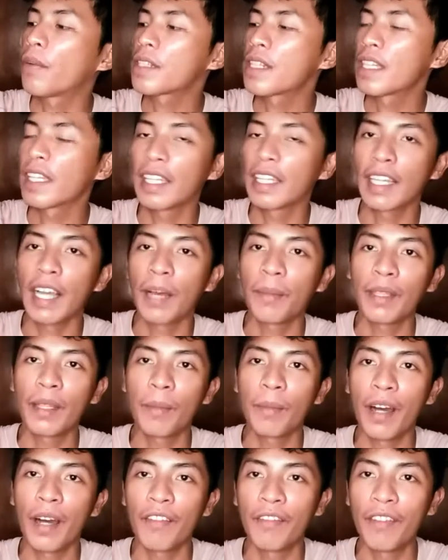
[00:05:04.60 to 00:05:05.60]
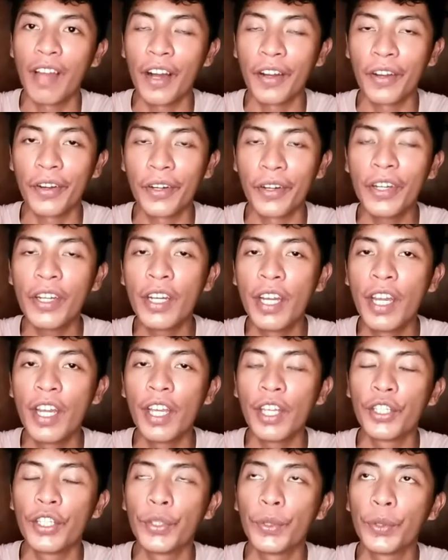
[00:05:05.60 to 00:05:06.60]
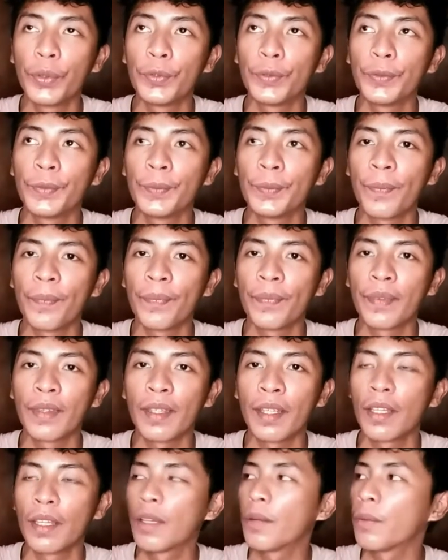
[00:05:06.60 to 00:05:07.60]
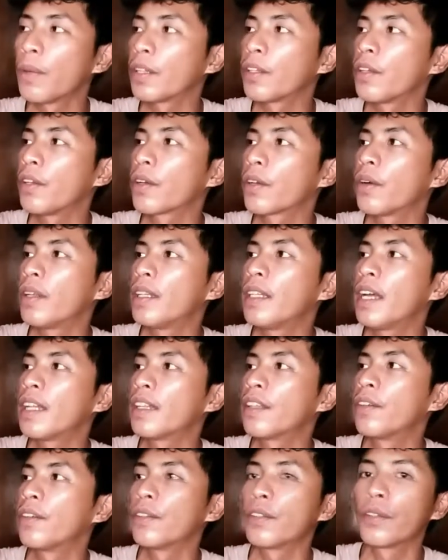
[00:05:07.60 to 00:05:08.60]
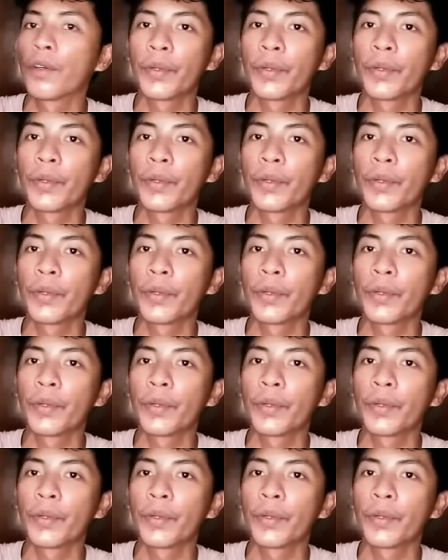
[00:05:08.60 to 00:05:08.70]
na, mostly ginagamit ng mga vlogger, yung, what do you call that,